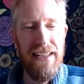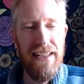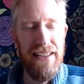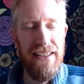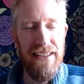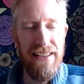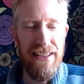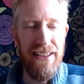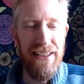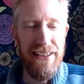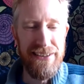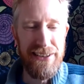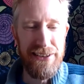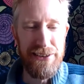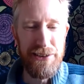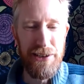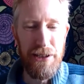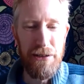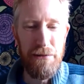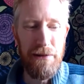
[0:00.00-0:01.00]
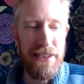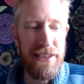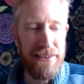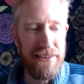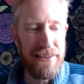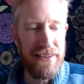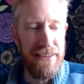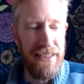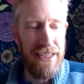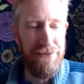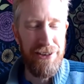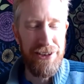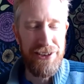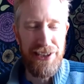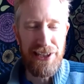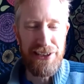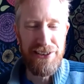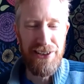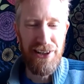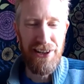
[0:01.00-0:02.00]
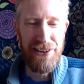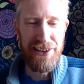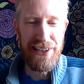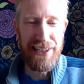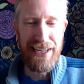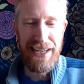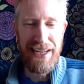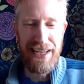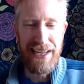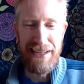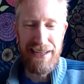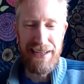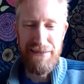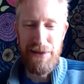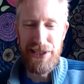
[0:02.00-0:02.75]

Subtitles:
there's always, every technology can